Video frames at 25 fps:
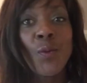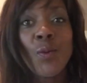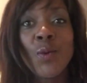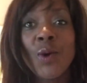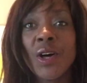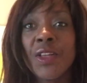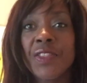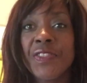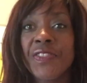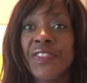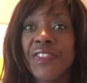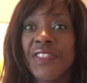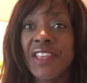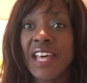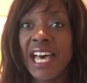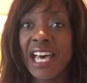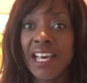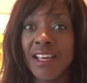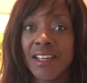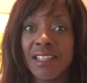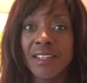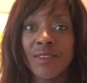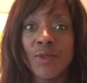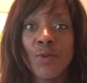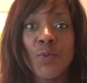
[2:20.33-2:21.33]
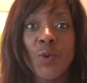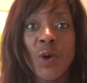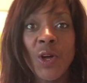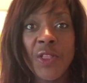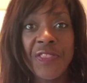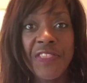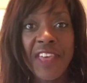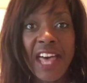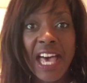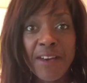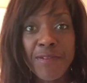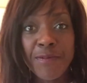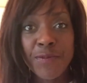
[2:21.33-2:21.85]
What
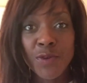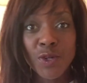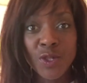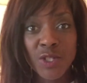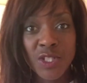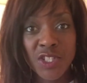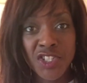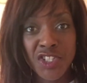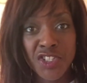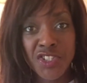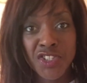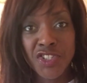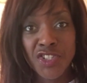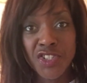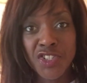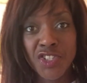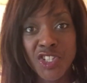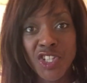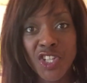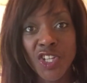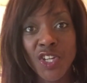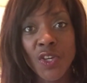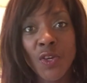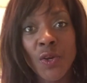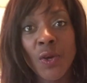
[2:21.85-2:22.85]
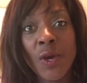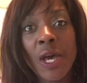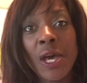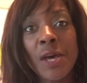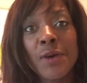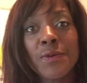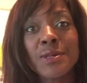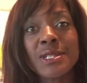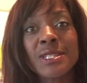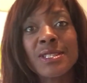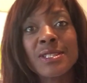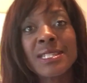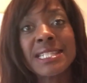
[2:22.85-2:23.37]
that forced us to do
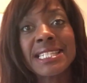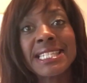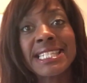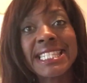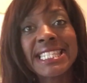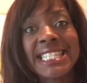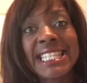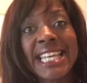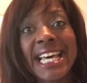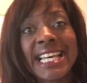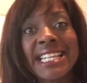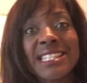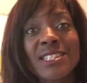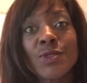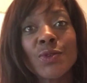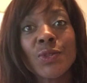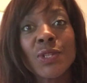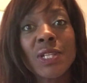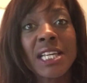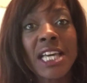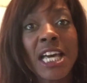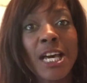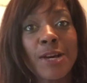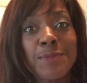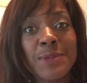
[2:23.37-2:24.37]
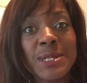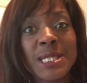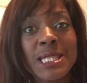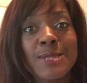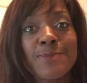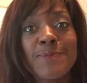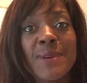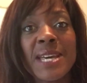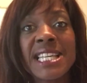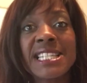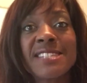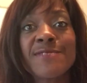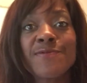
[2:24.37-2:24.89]
was to assess all the cupboard
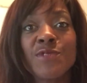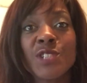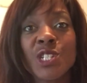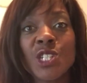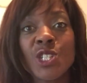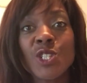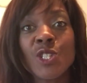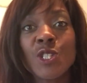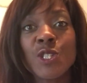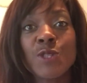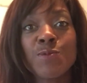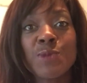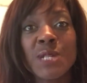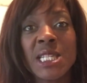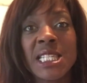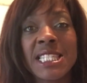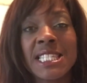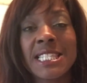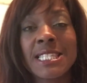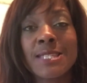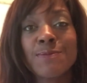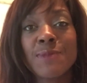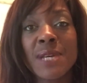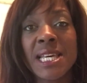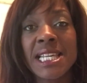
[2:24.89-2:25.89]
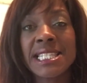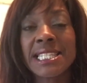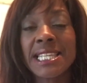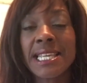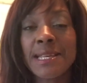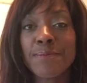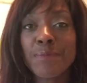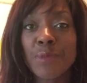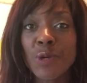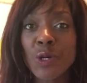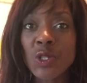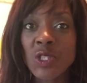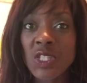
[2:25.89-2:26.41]
space, fridge and freezer space
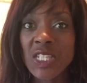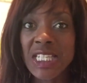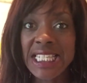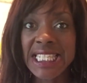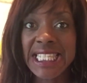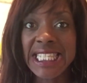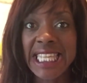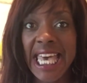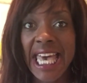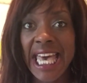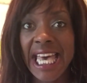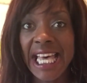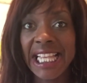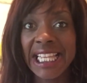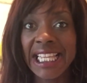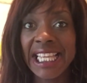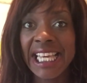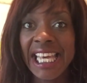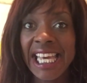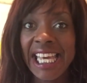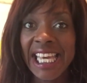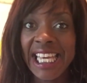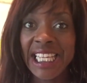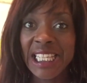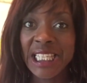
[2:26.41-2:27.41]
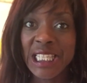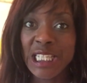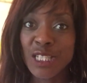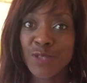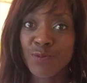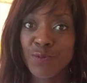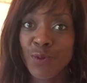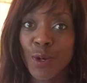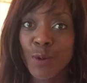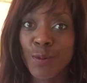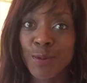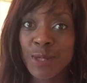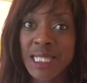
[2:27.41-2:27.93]
in more detail in
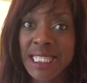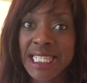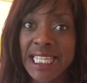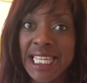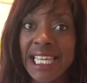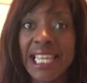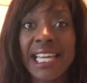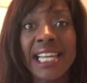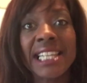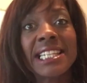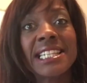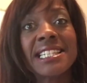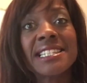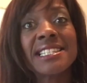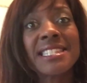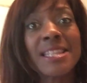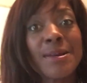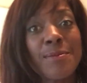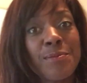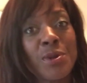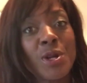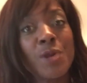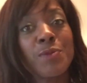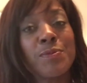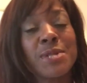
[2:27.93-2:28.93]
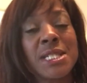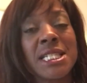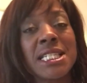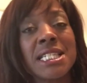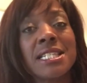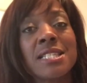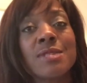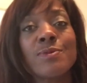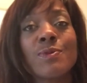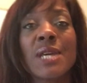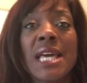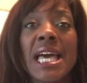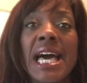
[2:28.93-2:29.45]
each property, and in some
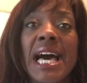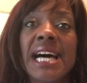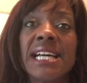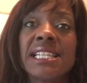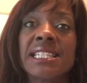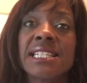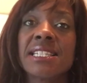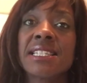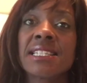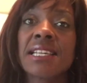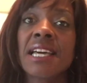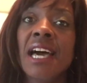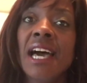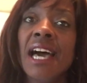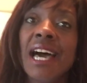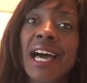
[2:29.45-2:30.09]
properties we added